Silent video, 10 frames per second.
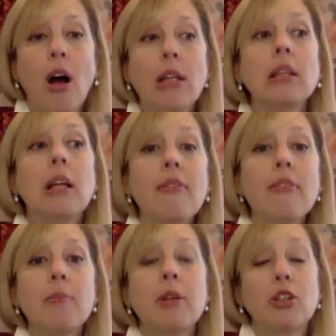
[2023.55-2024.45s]
I love
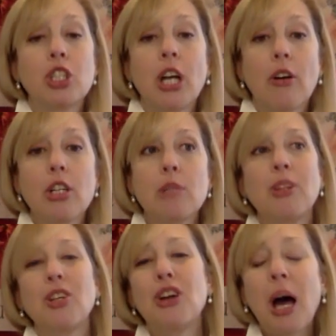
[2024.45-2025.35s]
them. They're cherished,
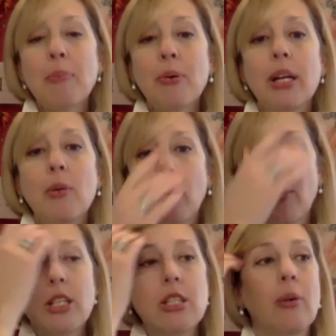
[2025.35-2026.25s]
but they're not pretty. What do
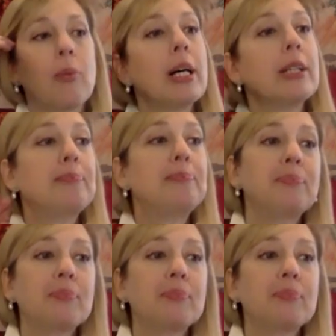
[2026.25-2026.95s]
I do? Well,